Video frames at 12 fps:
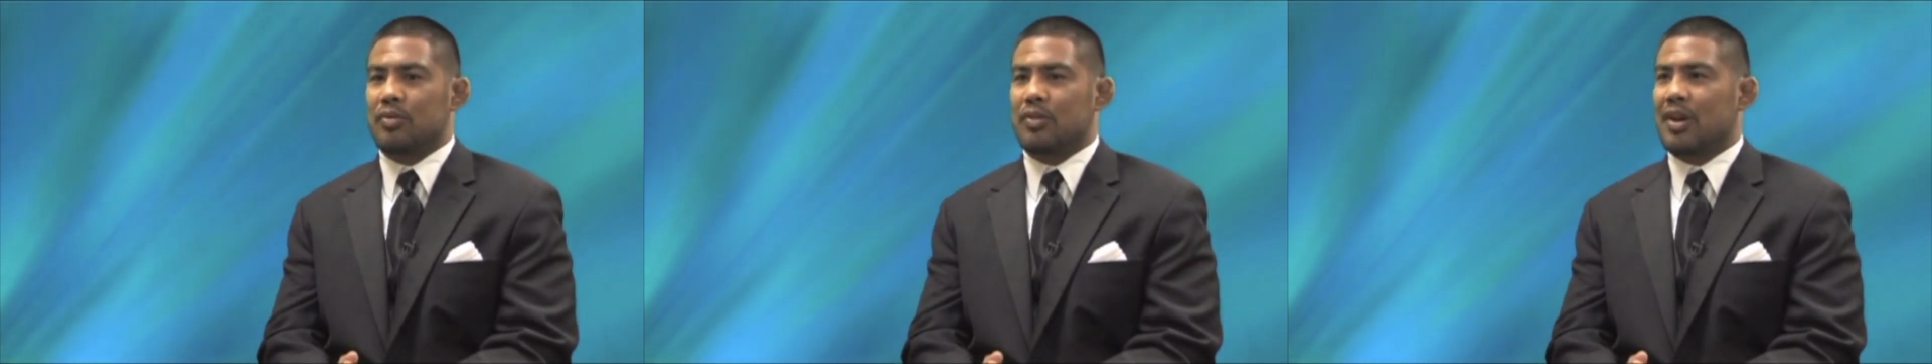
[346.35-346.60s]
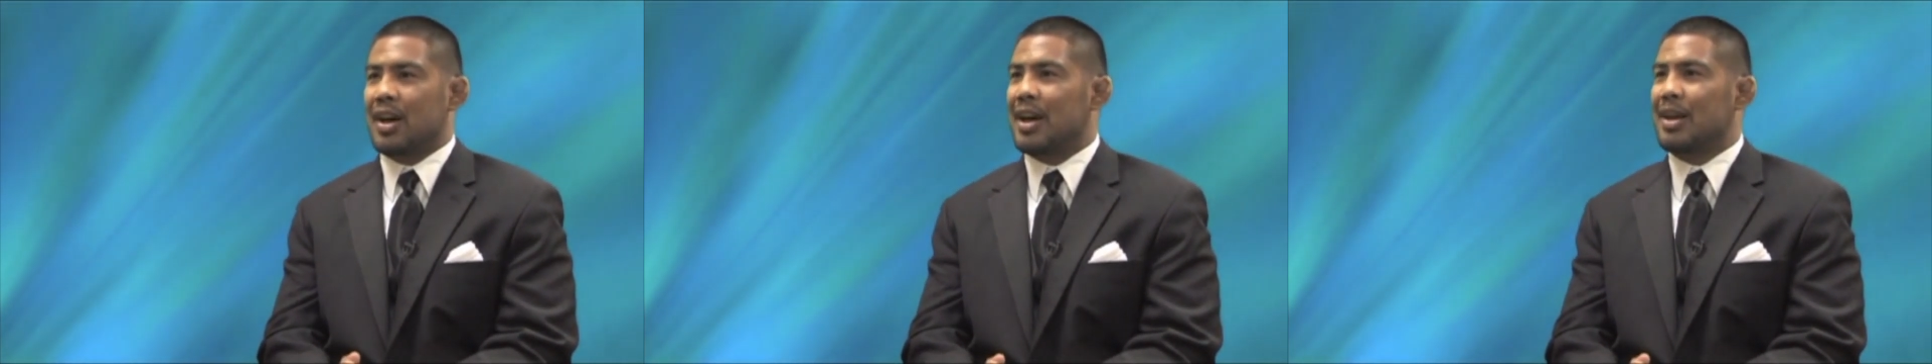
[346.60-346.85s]

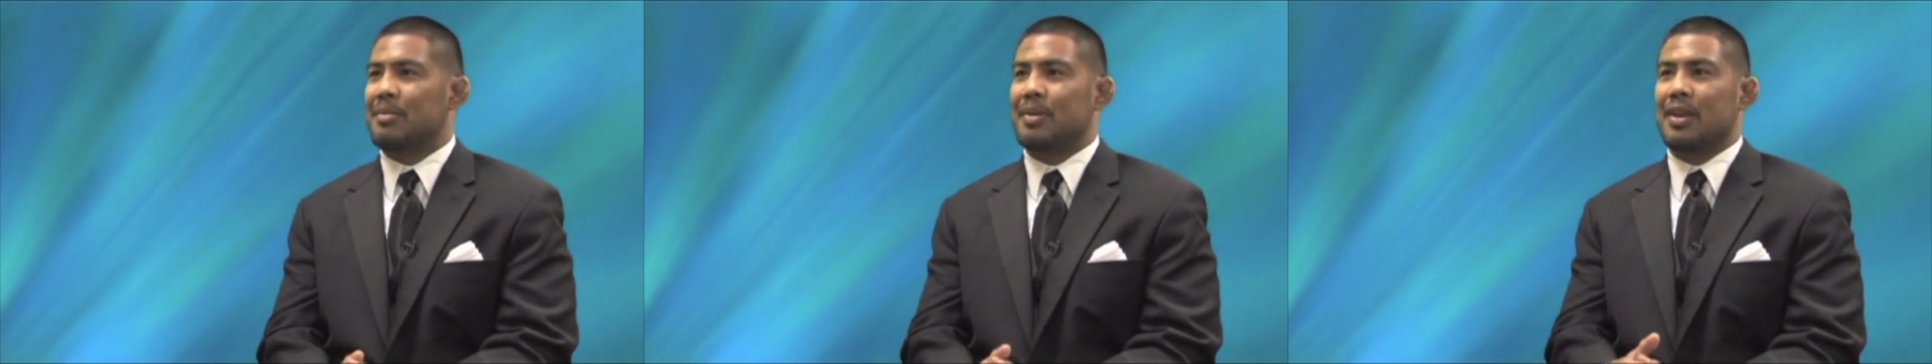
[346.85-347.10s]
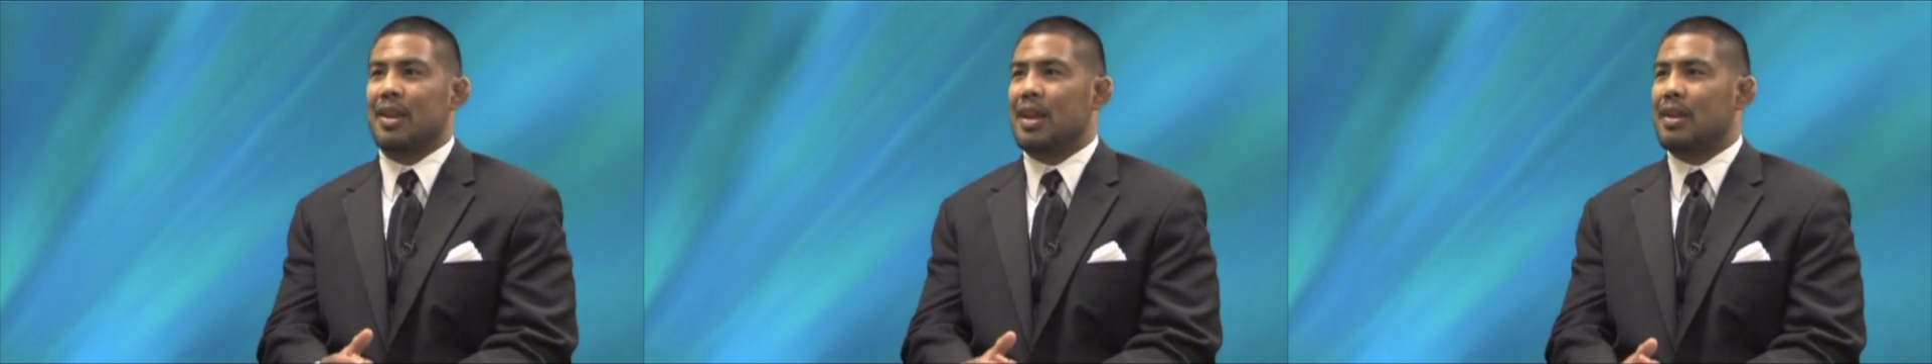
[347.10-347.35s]

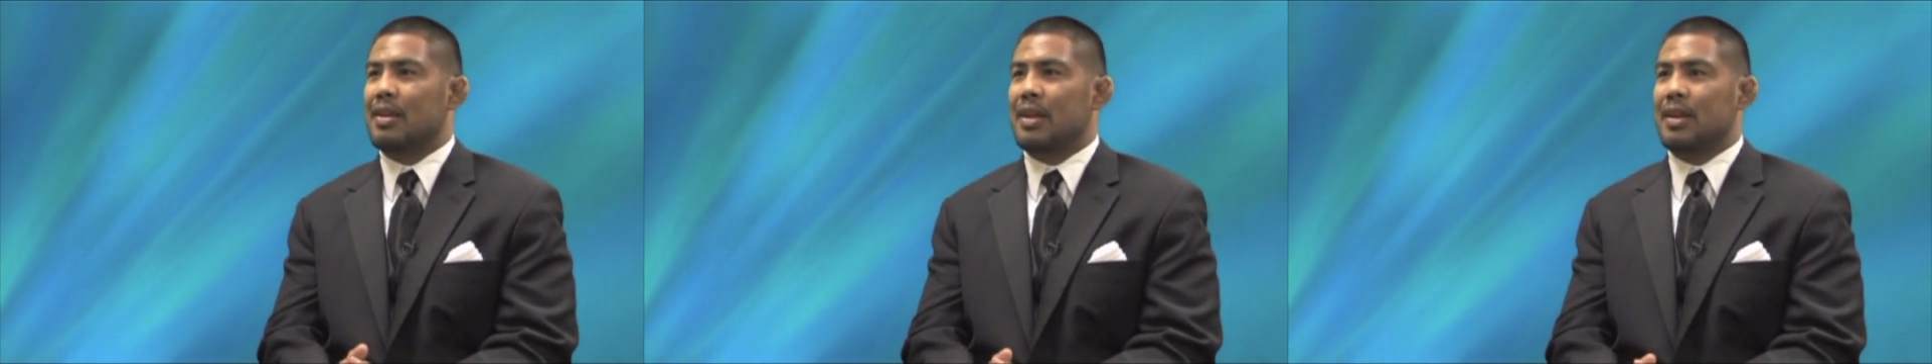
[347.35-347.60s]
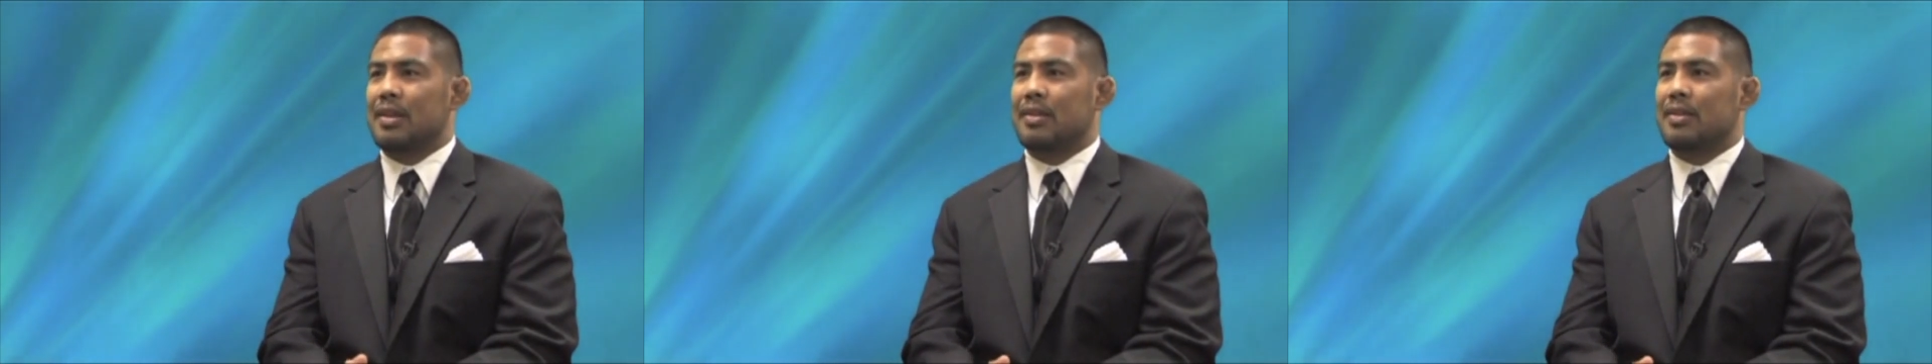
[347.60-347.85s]
time
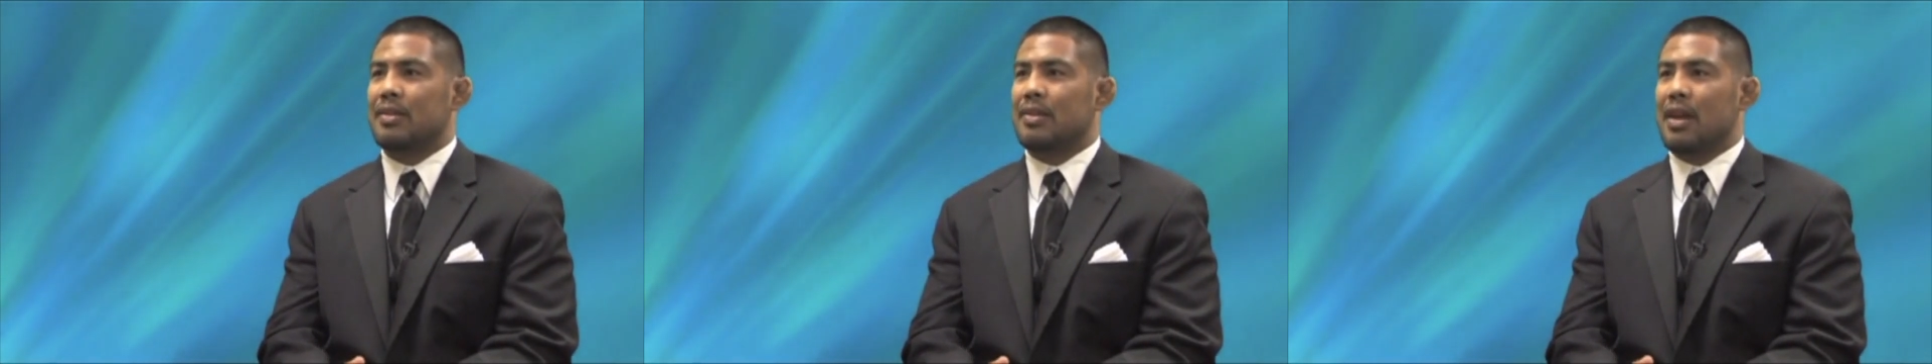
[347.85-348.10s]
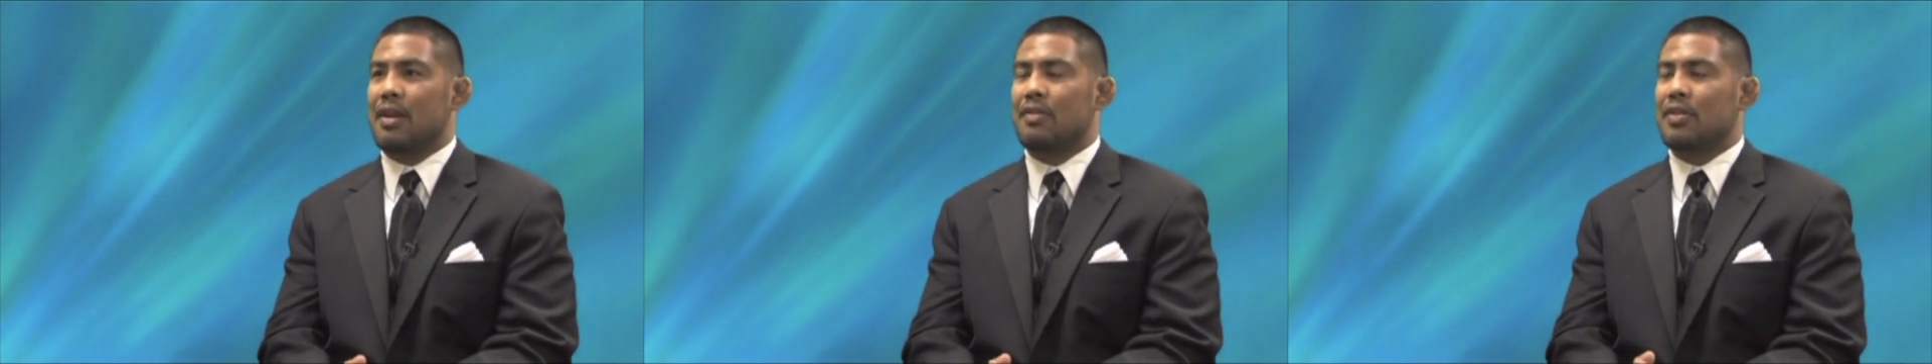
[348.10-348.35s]
and
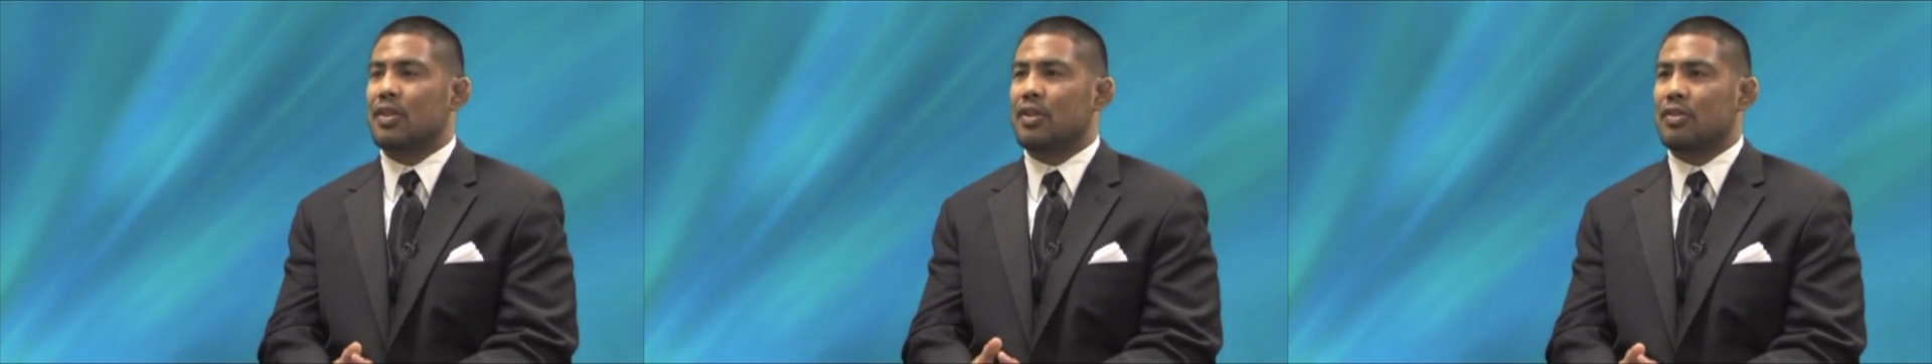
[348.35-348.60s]
everything